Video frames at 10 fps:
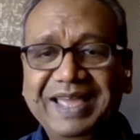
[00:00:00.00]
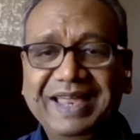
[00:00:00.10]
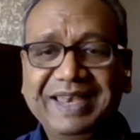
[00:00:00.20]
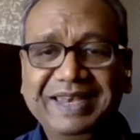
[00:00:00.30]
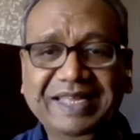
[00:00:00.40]

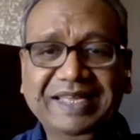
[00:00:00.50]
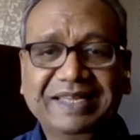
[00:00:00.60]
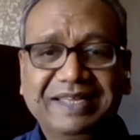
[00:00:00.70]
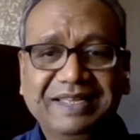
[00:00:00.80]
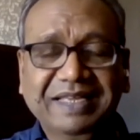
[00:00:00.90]
and
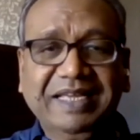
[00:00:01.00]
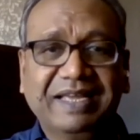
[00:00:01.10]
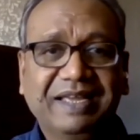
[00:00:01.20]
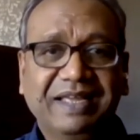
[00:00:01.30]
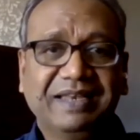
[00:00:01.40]
uh,
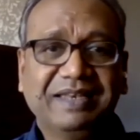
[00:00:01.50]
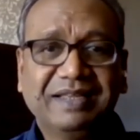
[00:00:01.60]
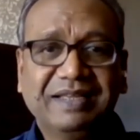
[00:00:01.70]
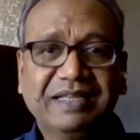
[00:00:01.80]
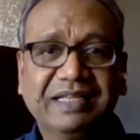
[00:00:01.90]

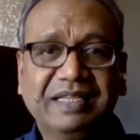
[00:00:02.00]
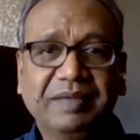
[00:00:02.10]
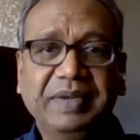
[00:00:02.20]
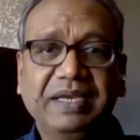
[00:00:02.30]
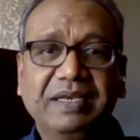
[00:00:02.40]
and uh,
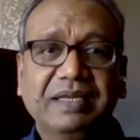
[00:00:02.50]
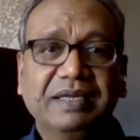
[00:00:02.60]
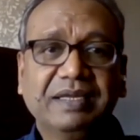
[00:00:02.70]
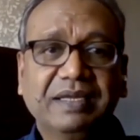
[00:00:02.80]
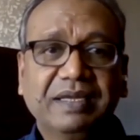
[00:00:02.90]
they meet.
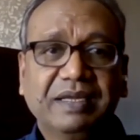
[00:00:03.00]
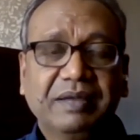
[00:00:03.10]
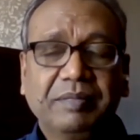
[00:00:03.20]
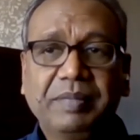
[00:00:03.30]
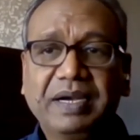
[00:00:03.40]

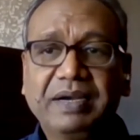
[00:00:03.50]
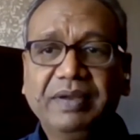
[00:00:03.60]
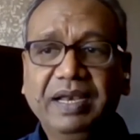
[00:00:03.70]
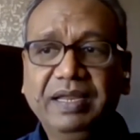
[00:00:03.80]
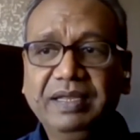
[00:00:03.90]
But
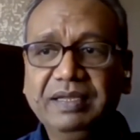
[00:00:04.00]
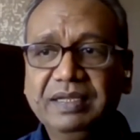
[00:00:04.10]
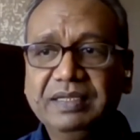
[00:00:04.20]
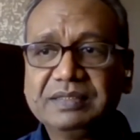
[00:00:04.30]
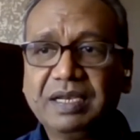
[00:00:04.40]
really,
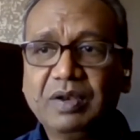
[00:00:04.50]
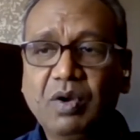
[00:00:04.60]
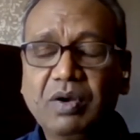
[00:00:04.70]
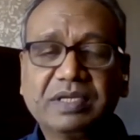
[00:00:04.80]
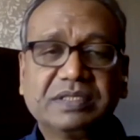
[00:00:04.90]
it's a
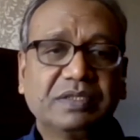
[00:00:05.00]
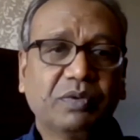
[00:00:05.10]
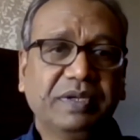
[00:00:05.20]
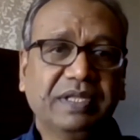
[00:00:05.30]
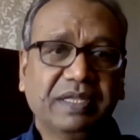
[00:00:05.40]
longer
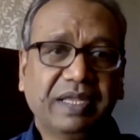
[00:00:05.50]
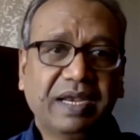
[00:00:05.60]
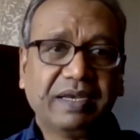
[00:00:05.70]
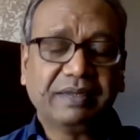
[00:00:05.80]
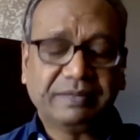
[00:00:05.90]
story than
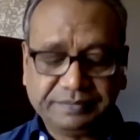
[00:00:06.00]
that.